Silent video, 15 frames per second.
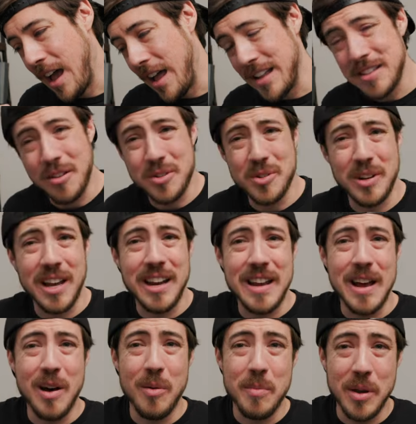That's also kind of
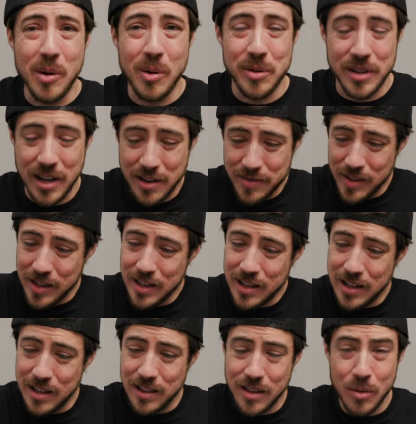helped me hold off on
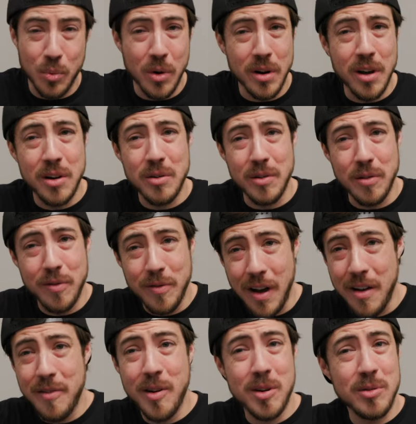getting the 100 to
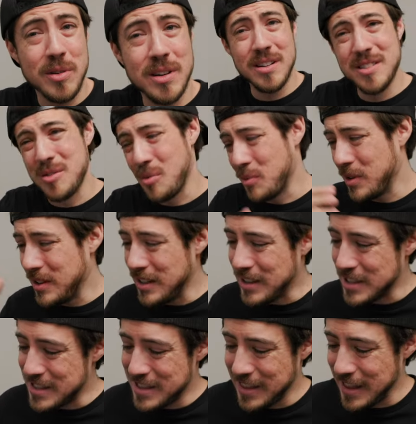500. So really
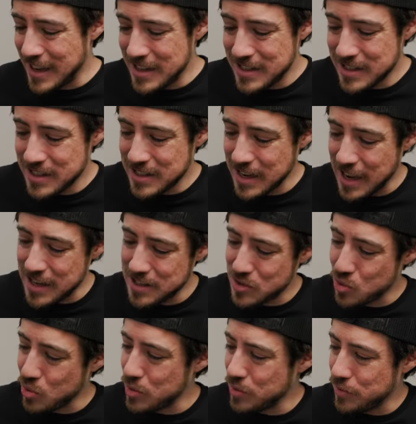this lens has
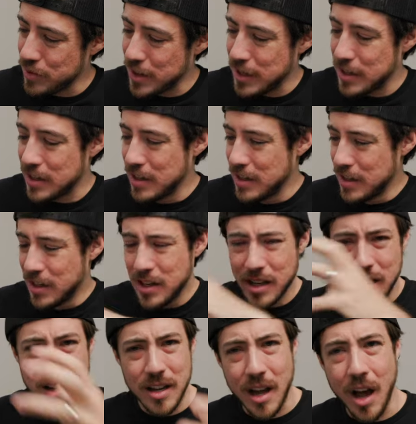sort of like
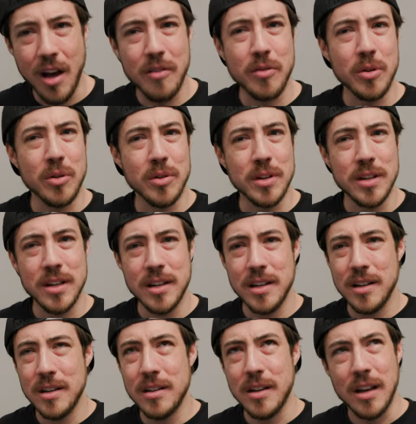covered
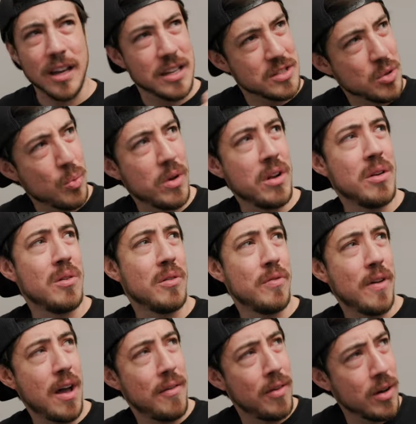I guess the 100 to
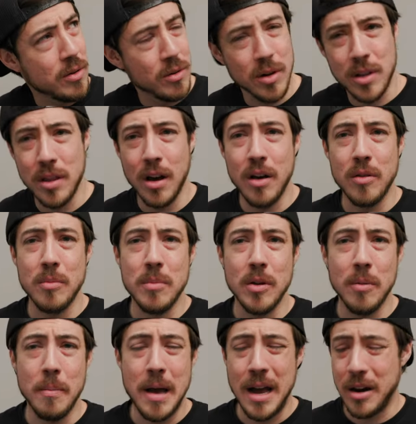500, the 100
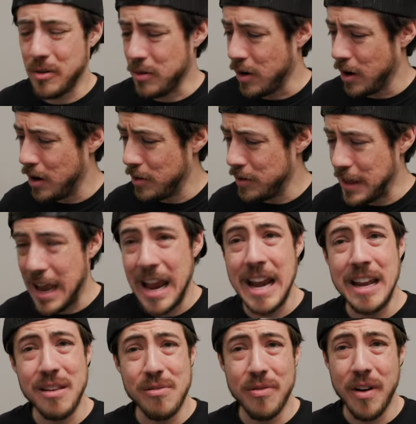mil macro, the
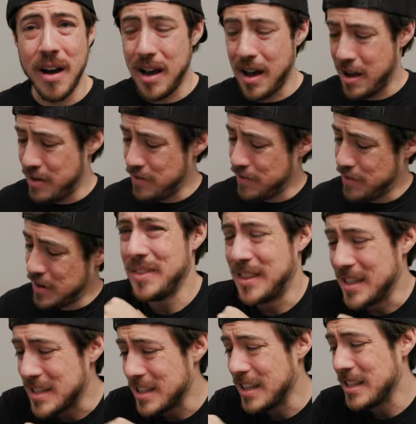85.
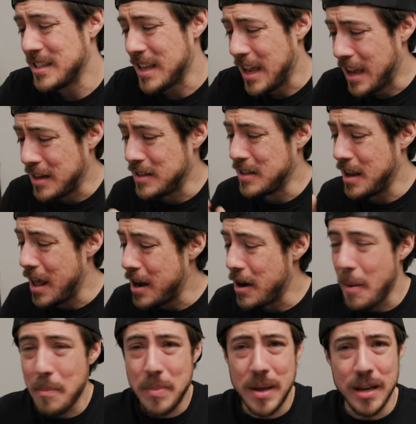This lens en ended
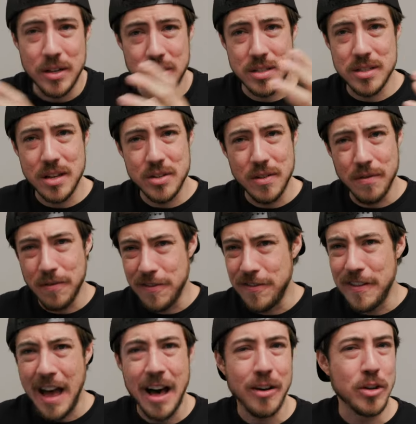up being just such a
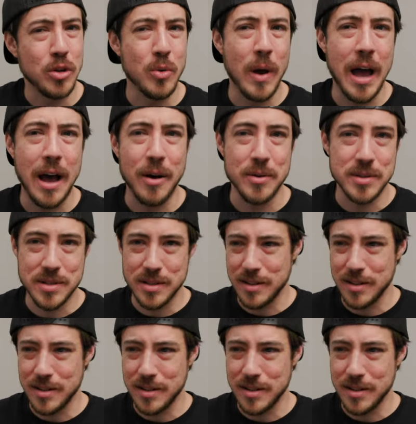value house.